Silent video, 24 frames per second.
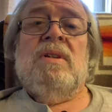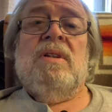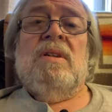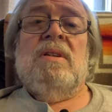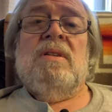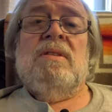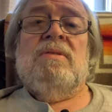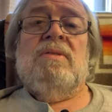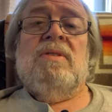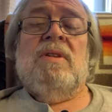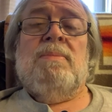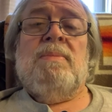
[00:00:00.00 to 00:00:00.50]

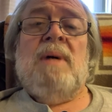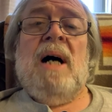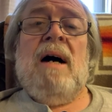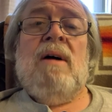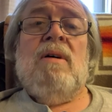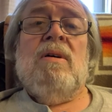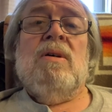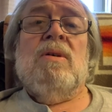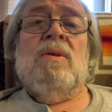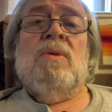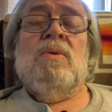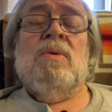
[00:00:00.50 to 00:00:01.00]
from
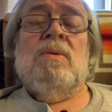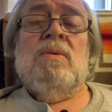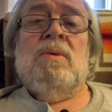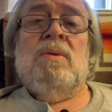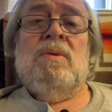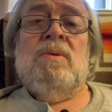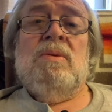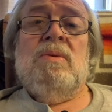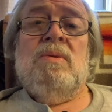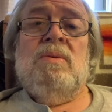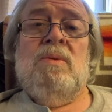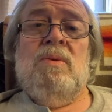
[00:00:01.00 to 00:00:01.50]
our
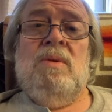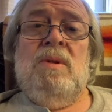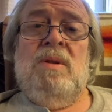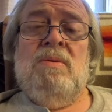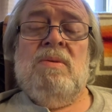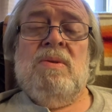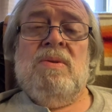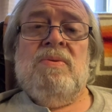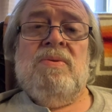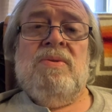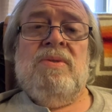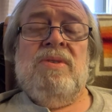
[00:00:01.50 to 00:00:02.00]

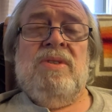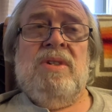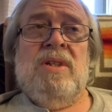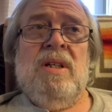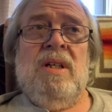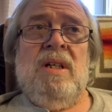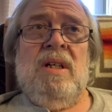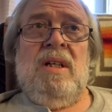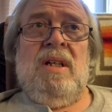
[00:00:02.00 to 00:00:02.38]
wounds,